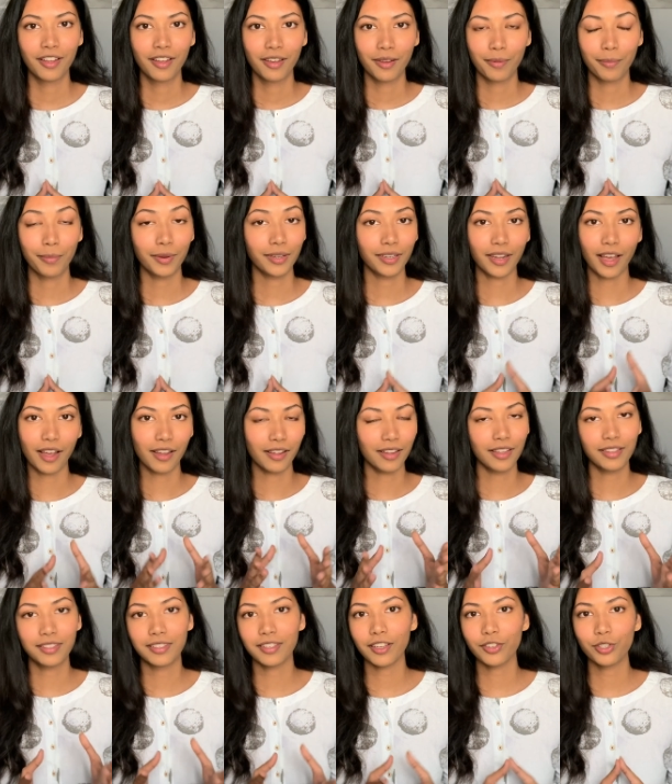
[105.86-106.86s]
but uh,
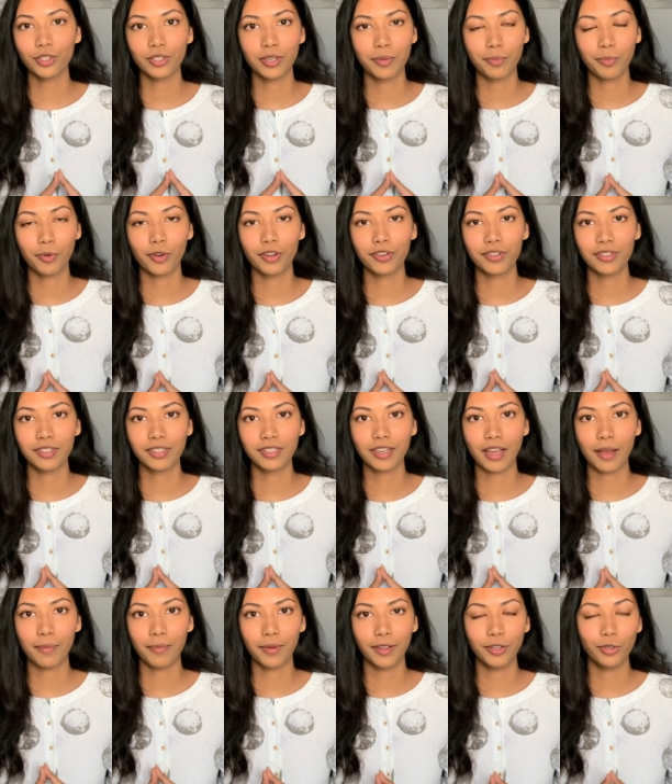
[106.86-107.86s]
it's such an important
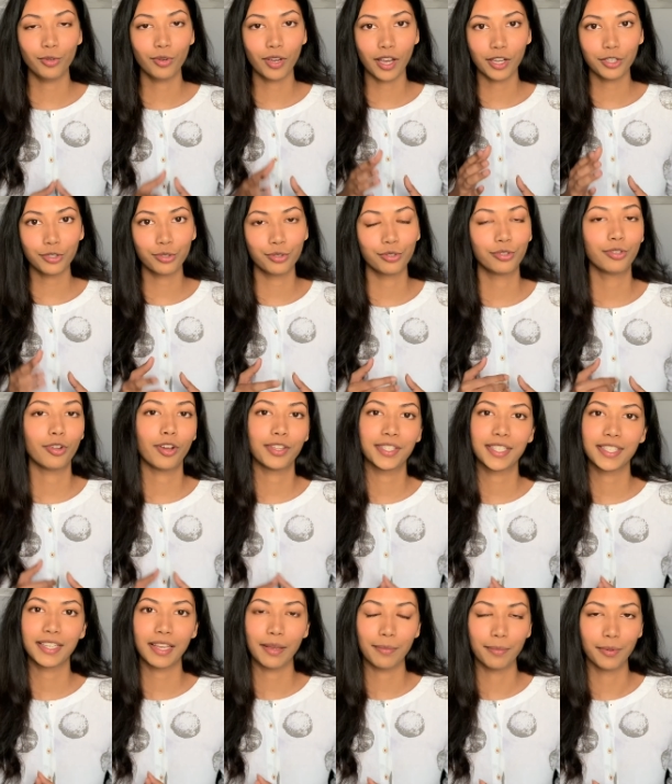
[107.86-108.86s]
step and you guys should not
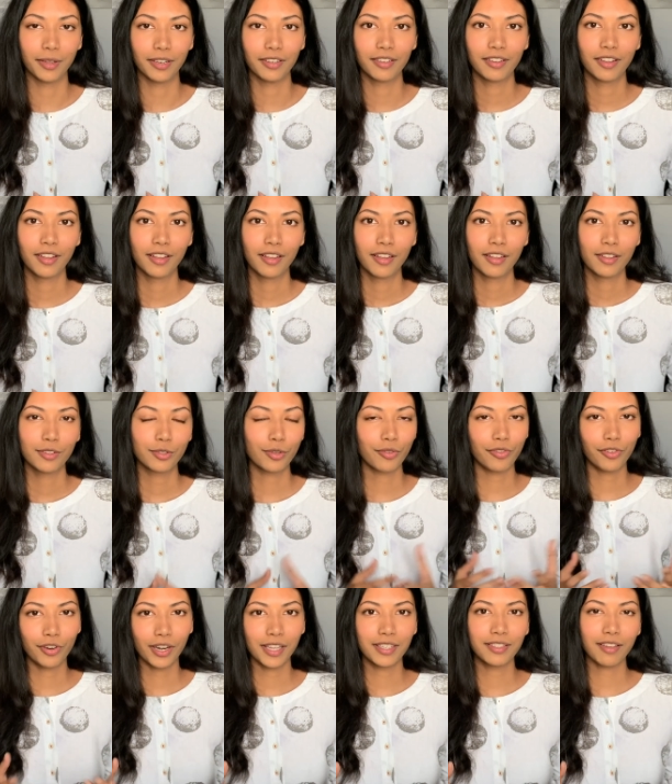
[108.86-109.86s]
skip it. So,
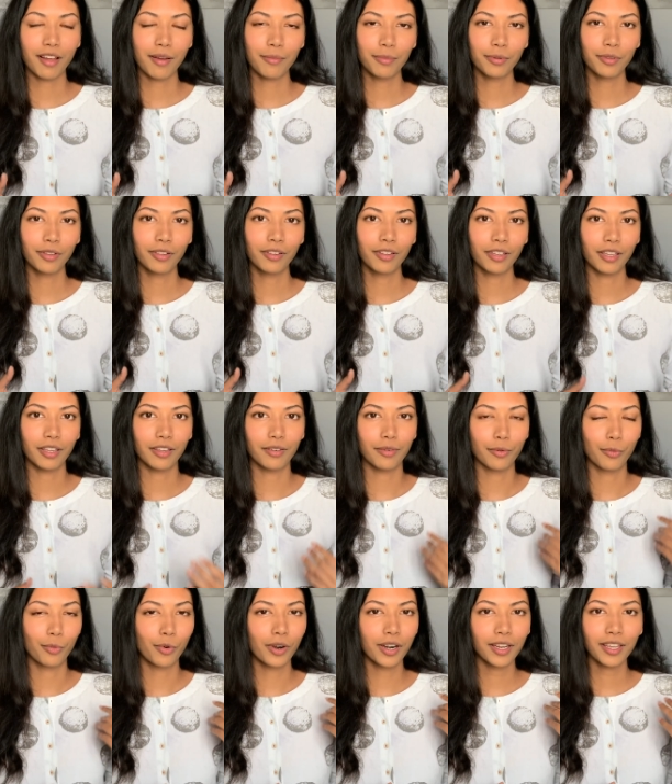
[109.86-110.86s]
for example,
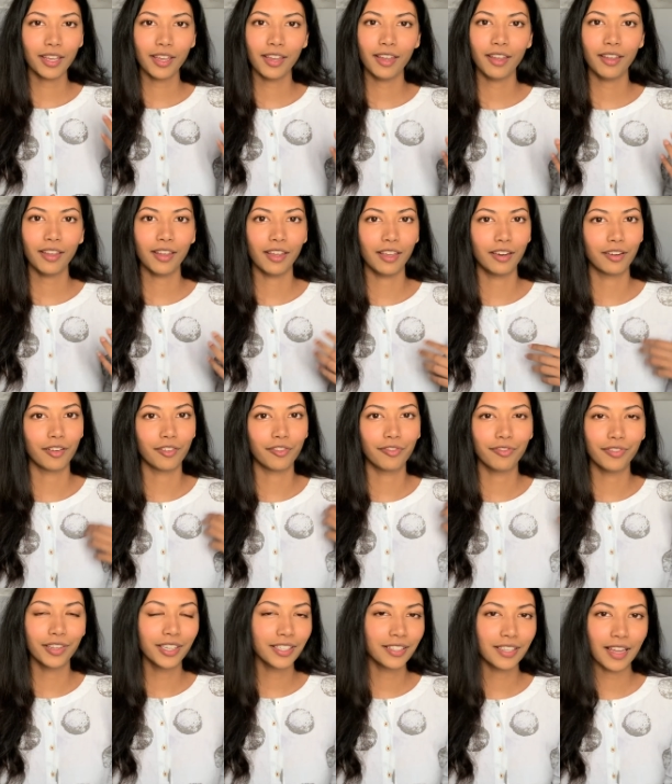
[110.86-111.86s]
working in a
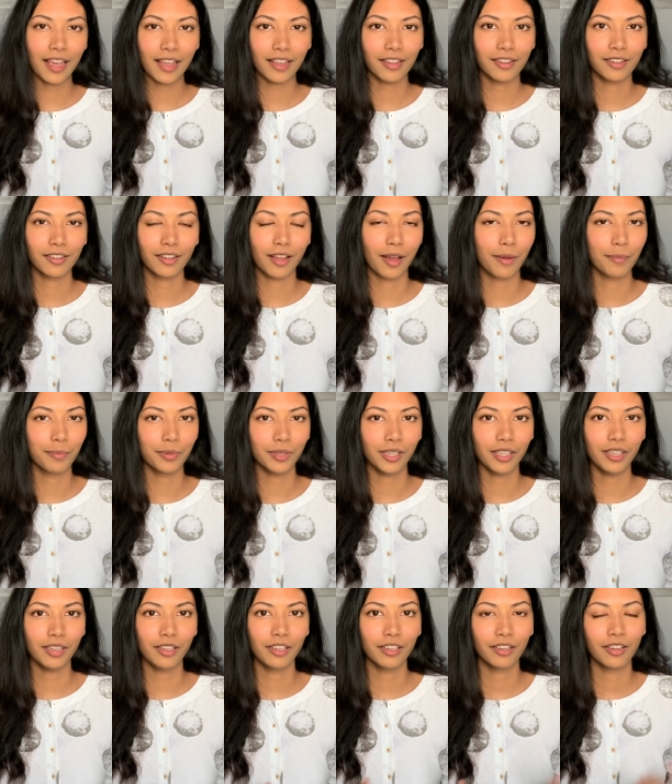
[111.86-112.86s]
fintech
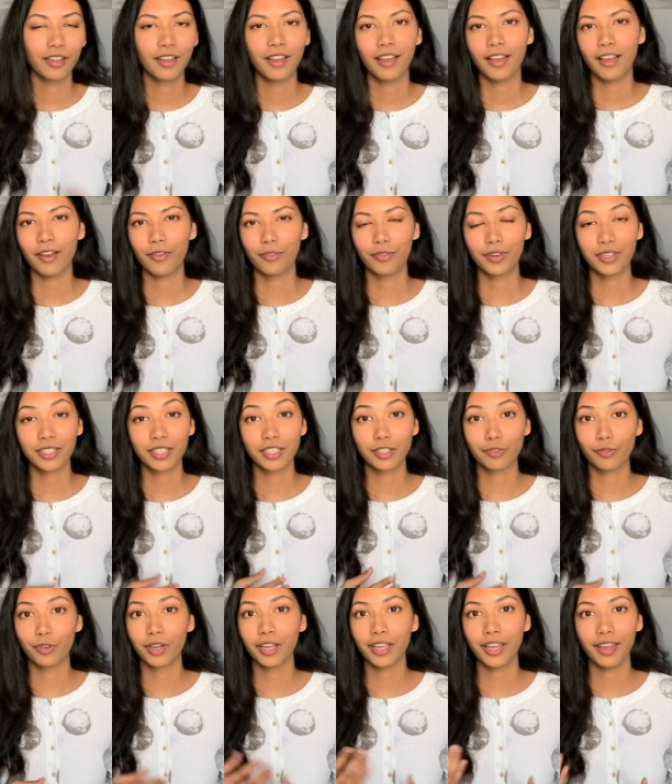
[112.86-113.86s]
company
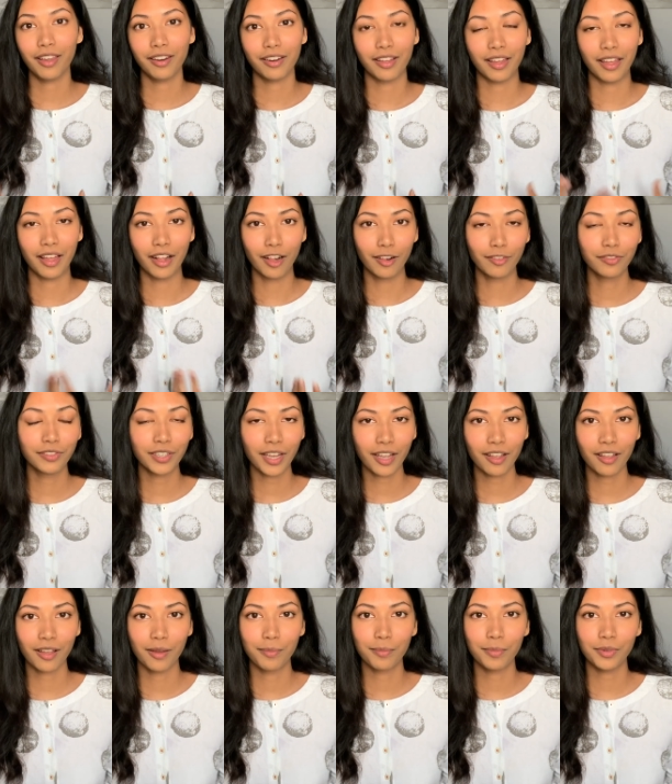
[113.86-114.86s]
versus working in a health
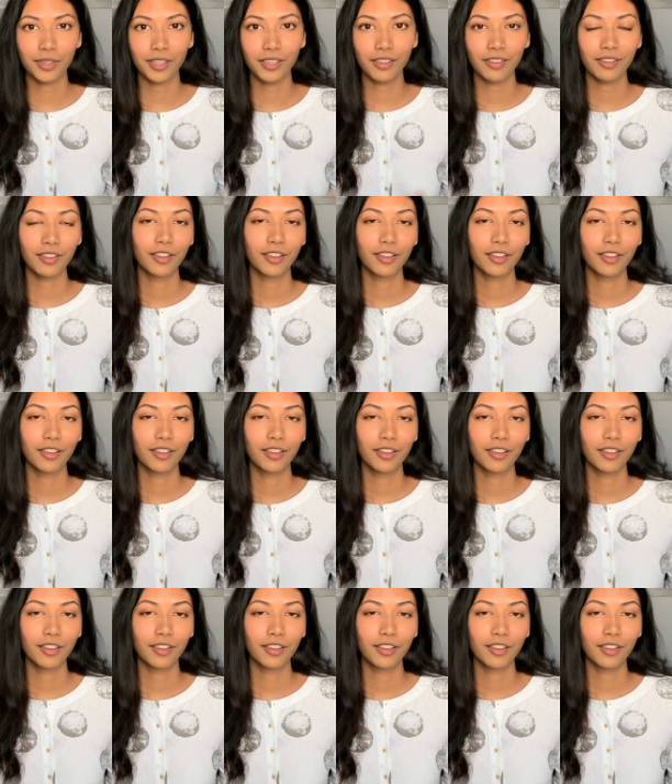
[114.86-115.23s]
tech company,